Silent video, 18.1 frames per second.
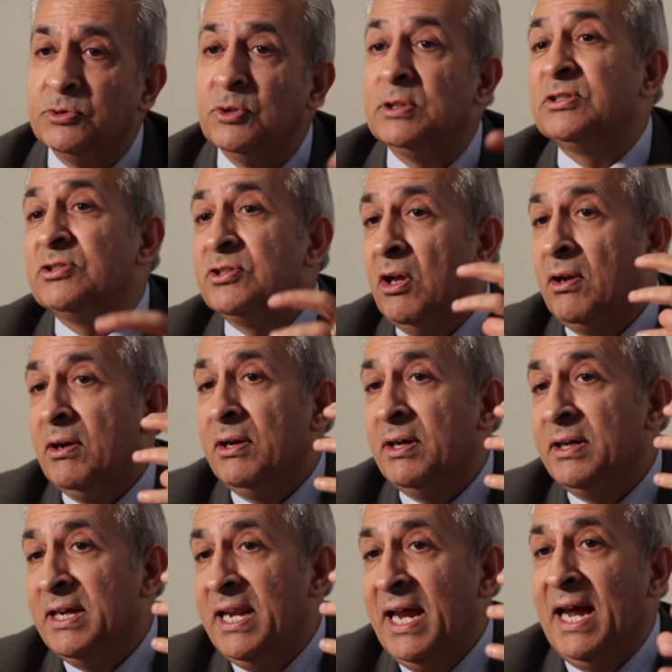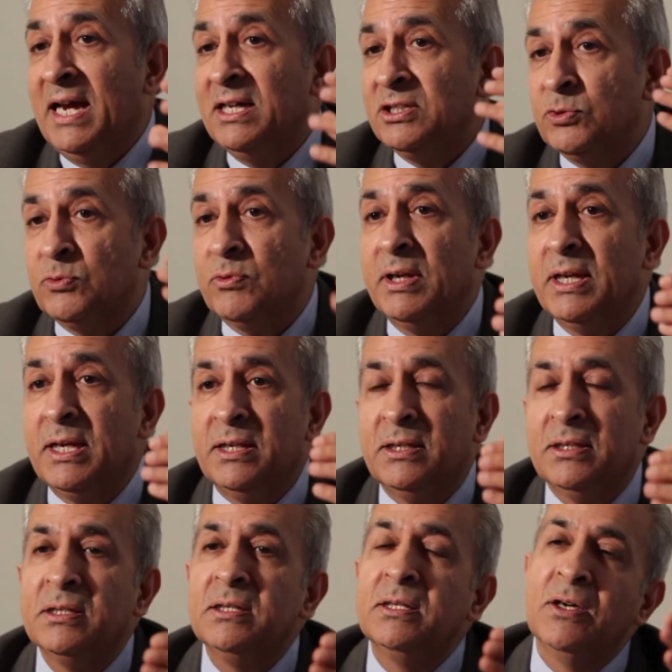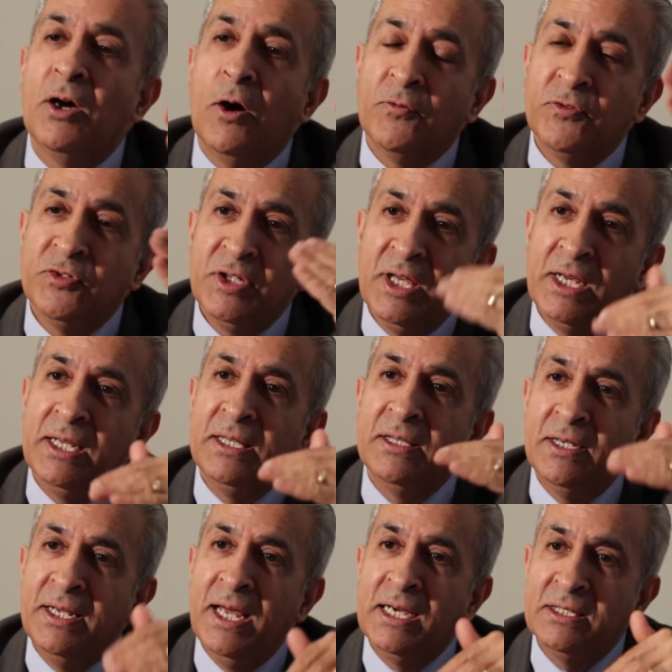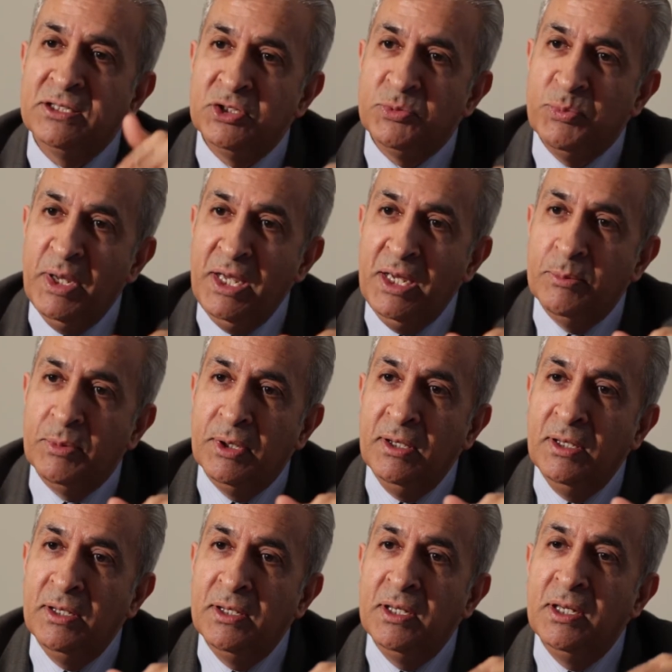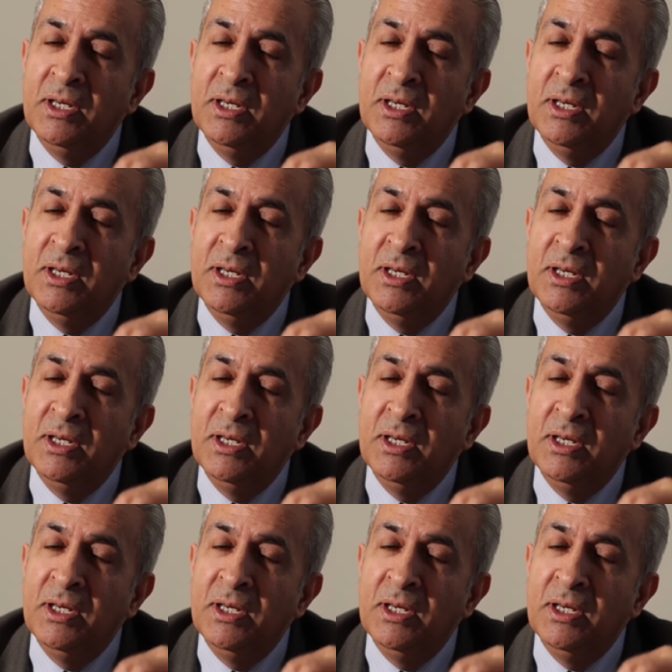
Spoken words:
So it's not a tax credit offsetting the taxes payable,